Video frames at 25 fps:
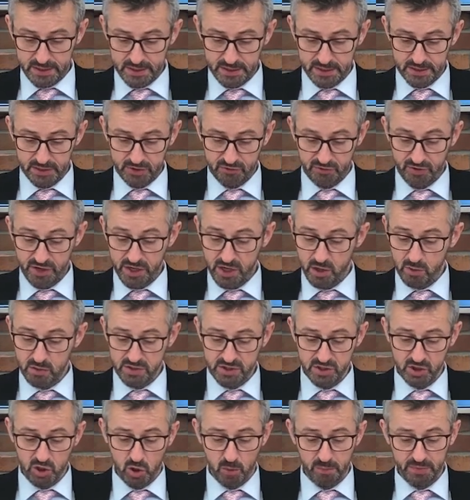CRE is
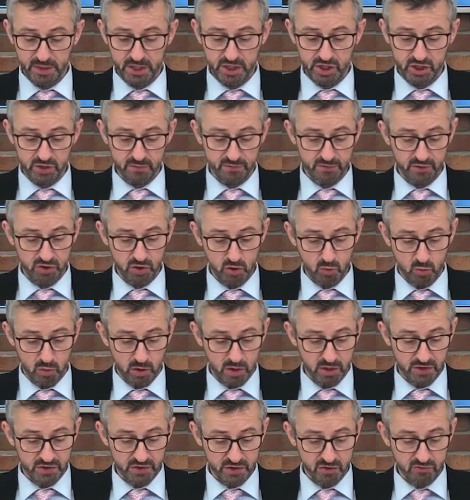a combination of two
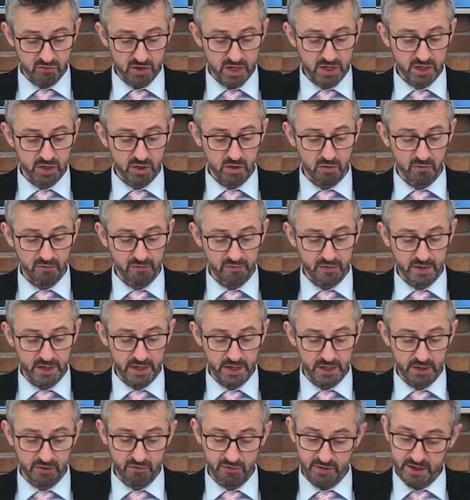words, Krakow
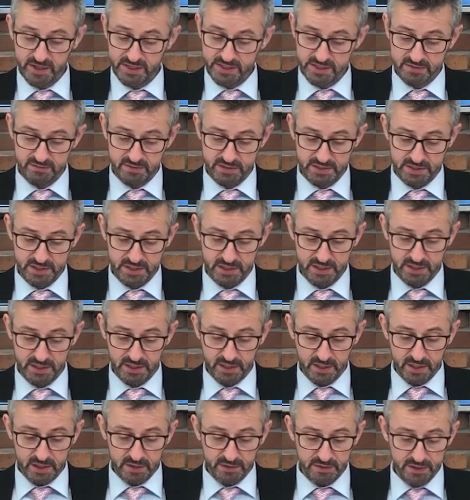and creativity.
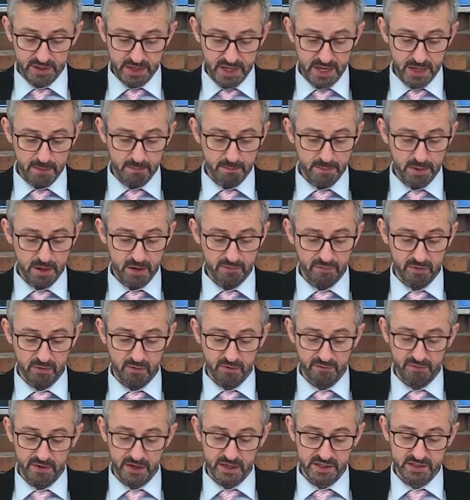The name perfectly
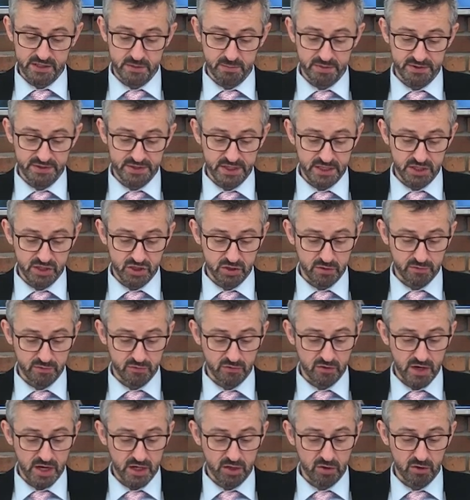reflects the potential of
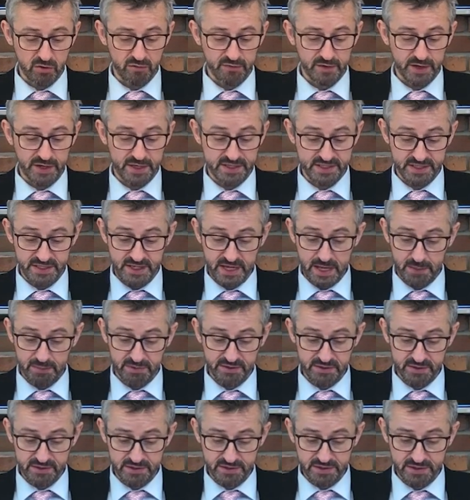Krakow and its
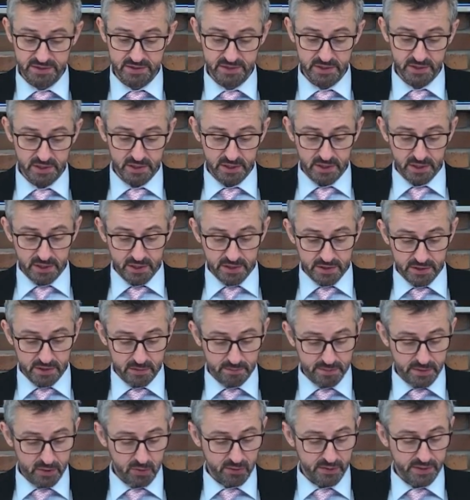inhabitants. The
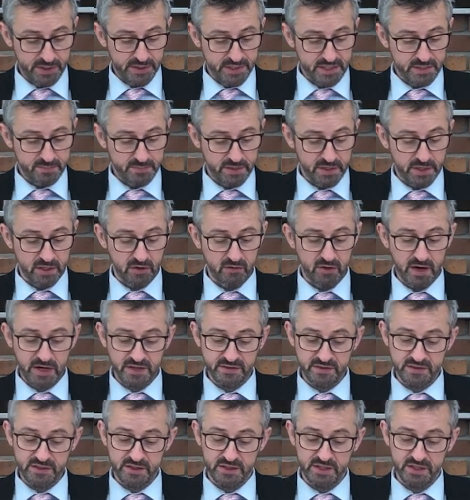building is being
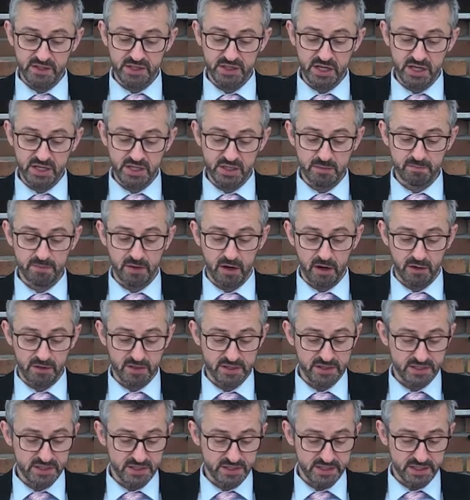erected in the changing part of the
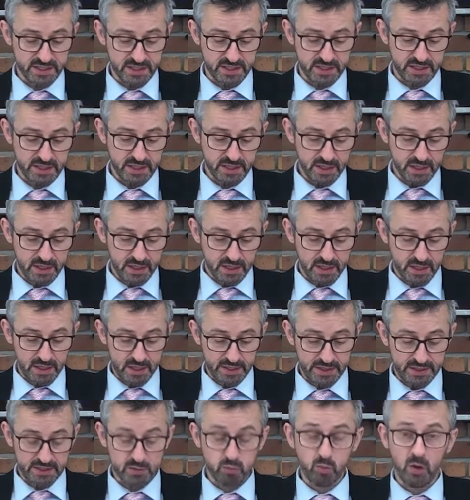city
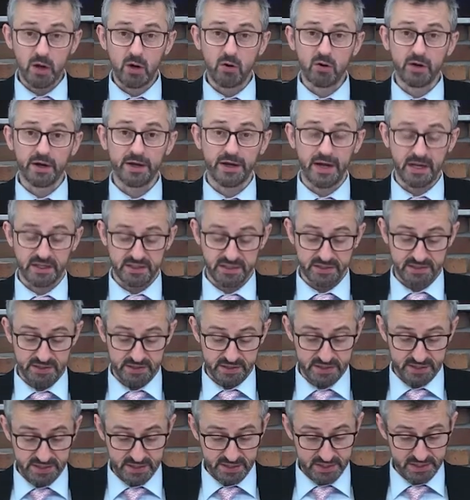and is well connected to the
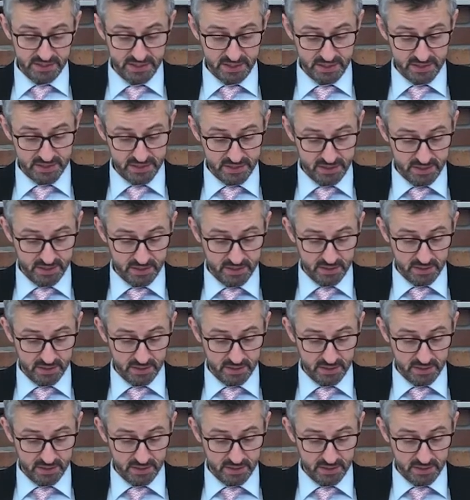city centre.